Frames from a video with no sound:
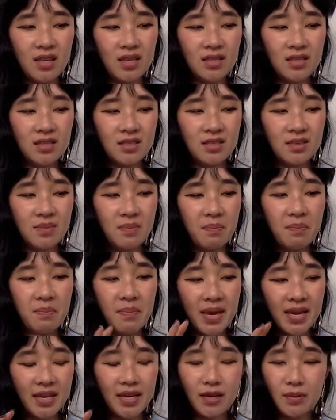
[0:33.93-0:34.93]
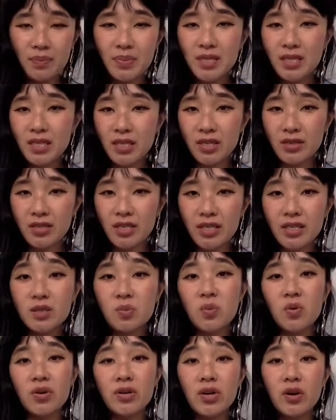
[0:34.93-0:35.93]
this makeup
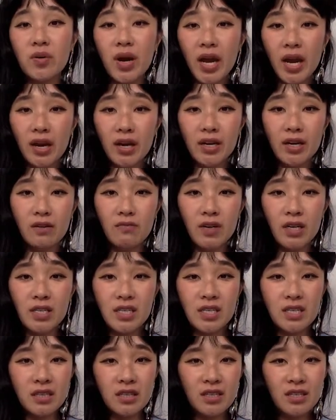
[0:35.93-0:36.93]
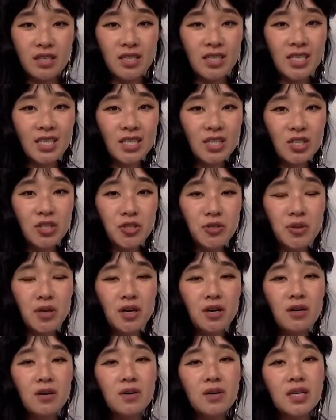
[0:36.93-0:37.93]
series more coherent if I did a little
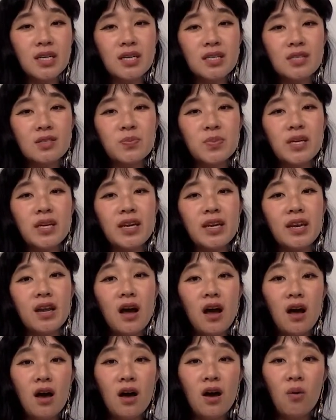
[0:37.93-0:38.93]
intro and explain